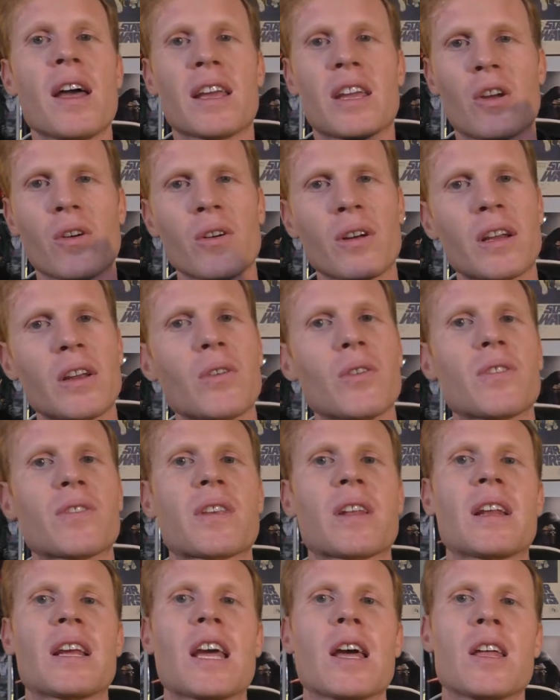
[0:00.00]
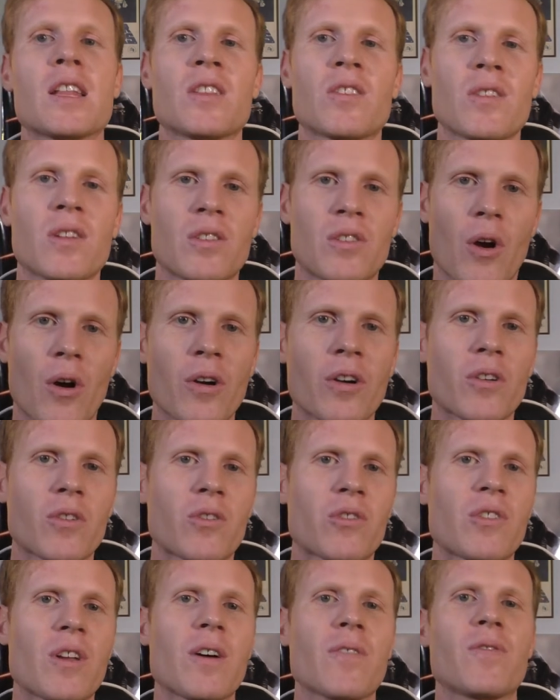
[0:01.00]
Kieron Gillen's going to get into the darker
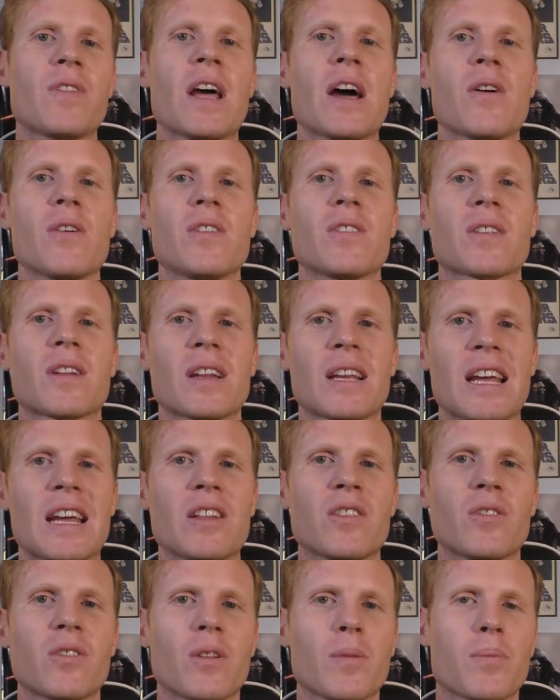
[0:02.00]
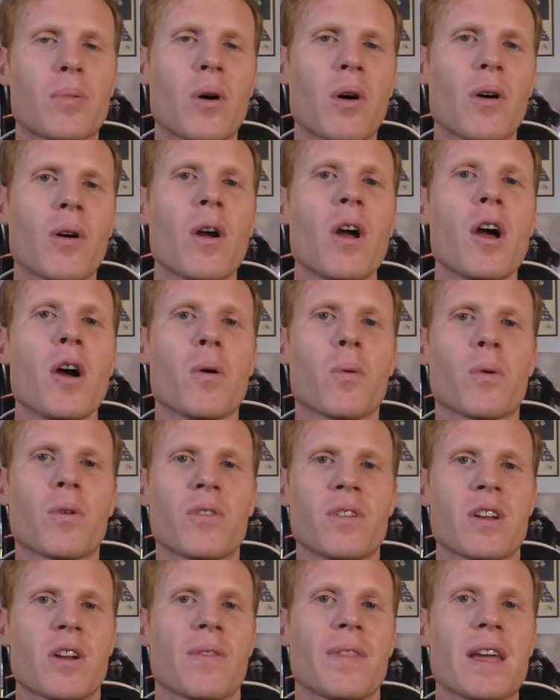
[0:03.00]
stuff now. He's going to get into the part
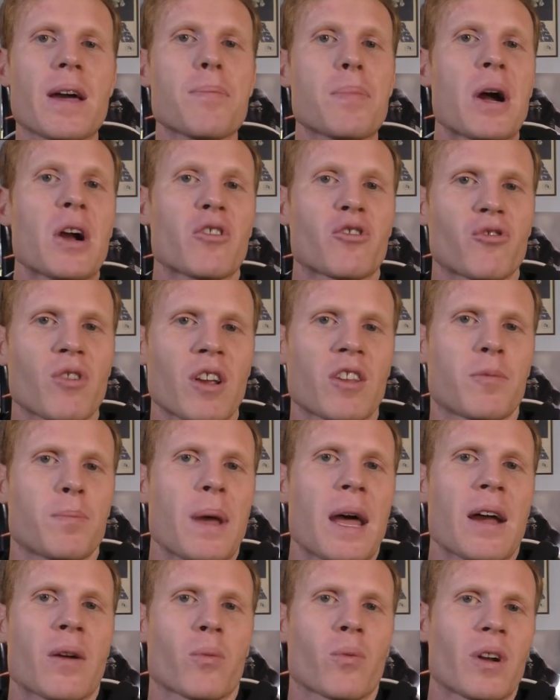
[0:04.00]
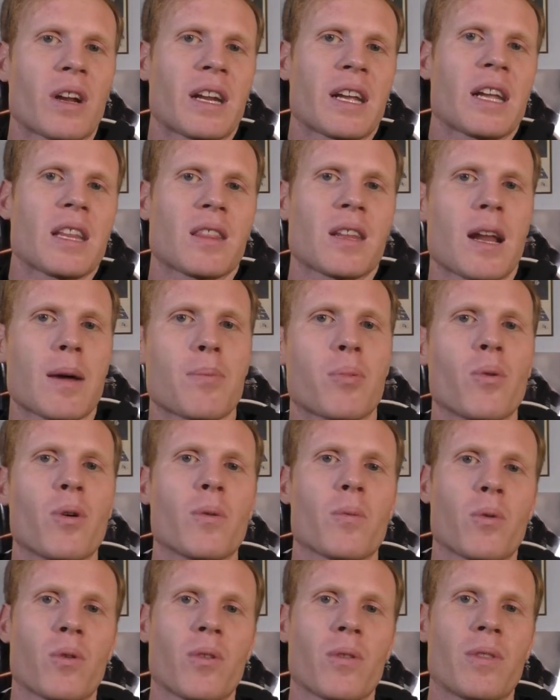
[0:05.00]
where, you know, the Empire Strikes Back. We're going to get to that
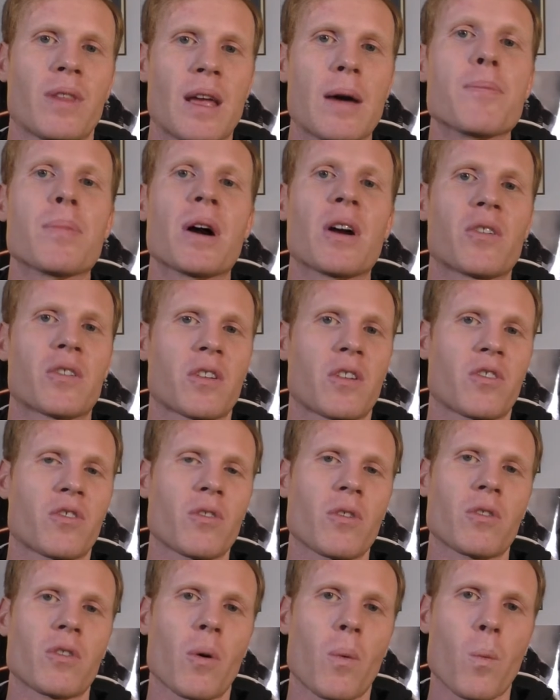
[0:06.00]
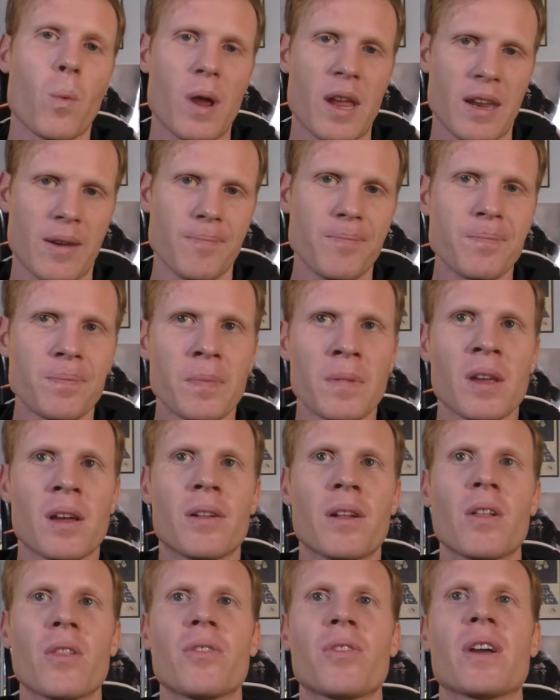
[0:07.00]
point where the Empire's going to start to win.
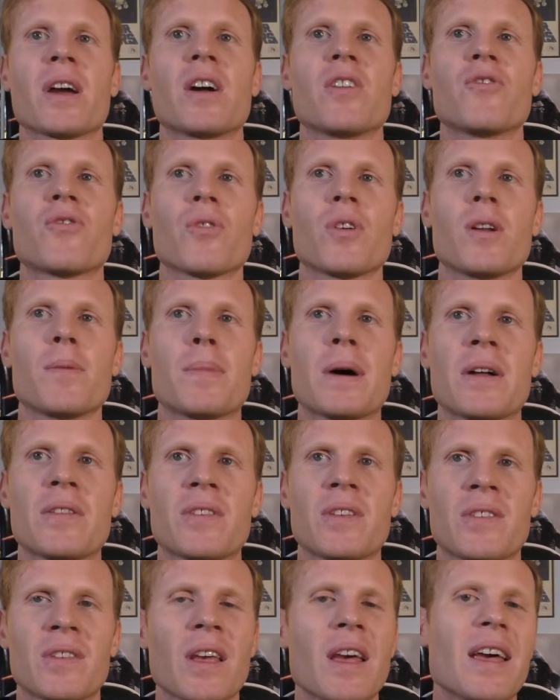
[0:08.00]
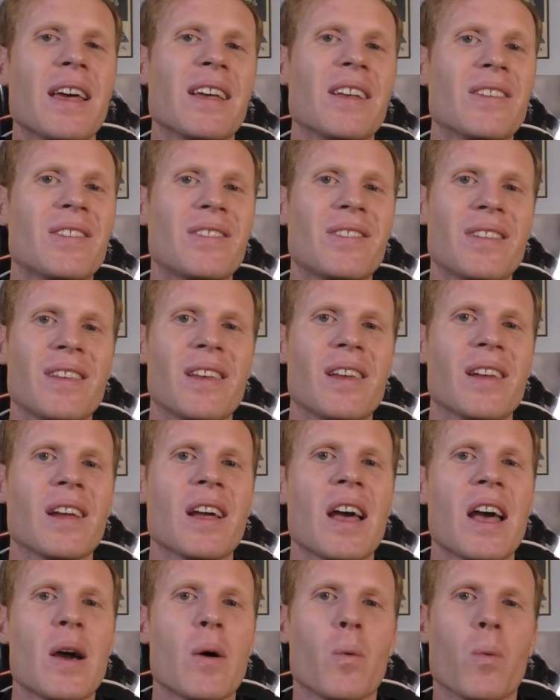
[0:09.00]
Another thing I enjoyed about this is
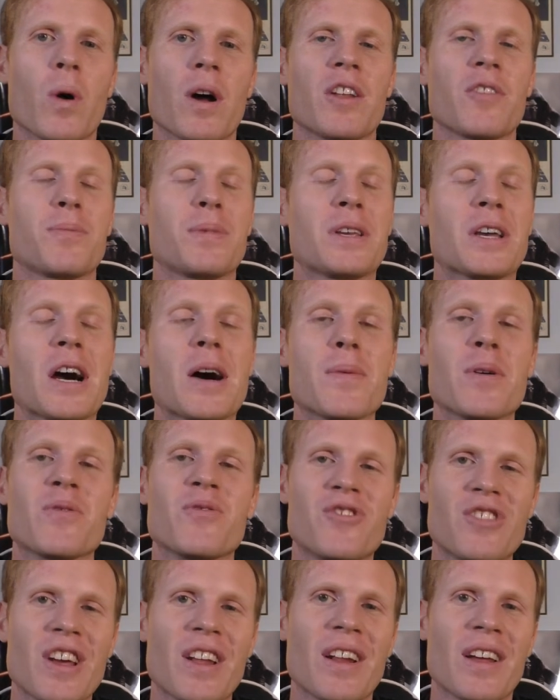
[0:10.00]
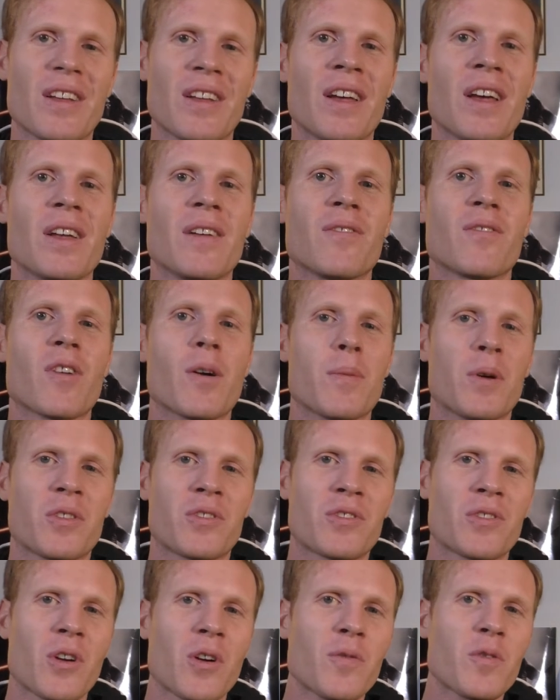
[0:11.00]
seeing what has become of Jedha from a
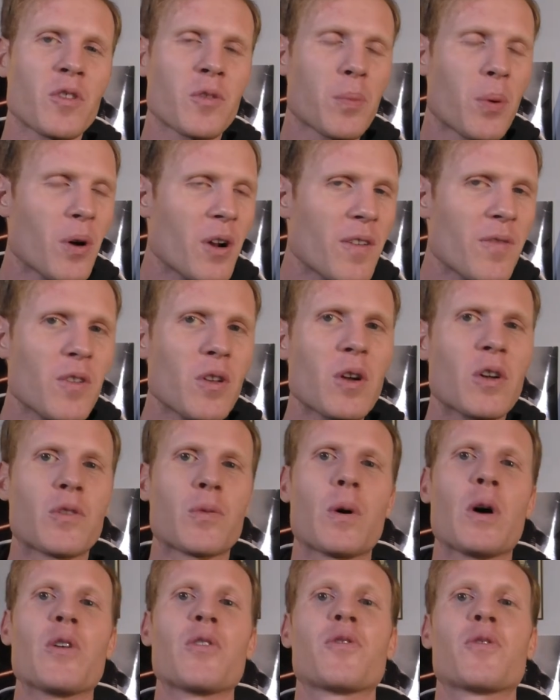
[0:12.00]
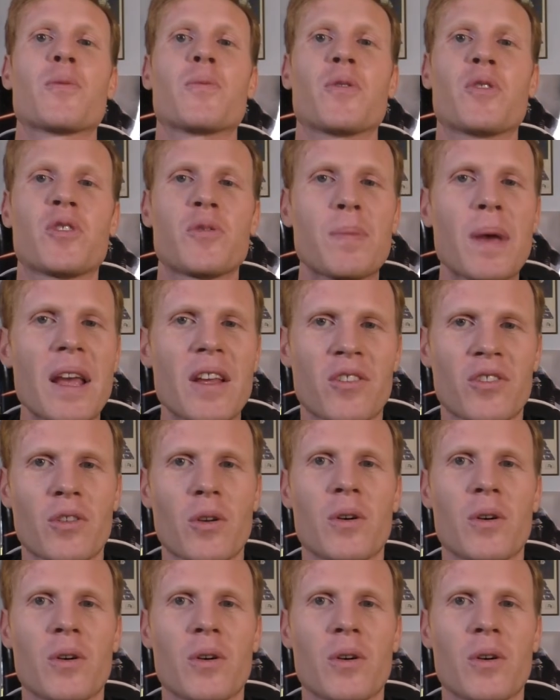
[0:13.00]
surface point of view as well as from space.